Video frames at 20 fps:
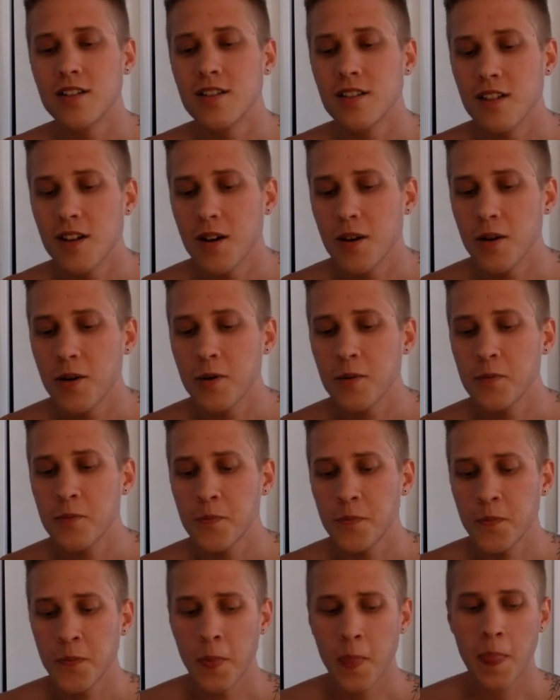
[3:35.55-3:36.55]
So
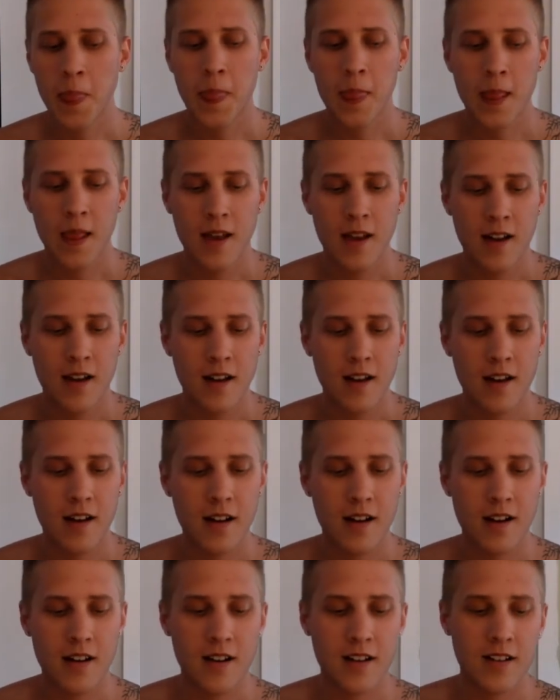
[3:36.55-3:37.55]

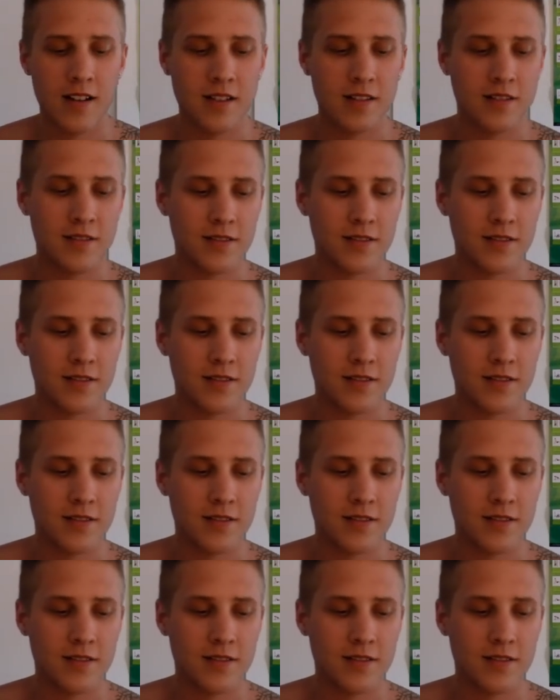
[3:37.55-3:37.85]
uh,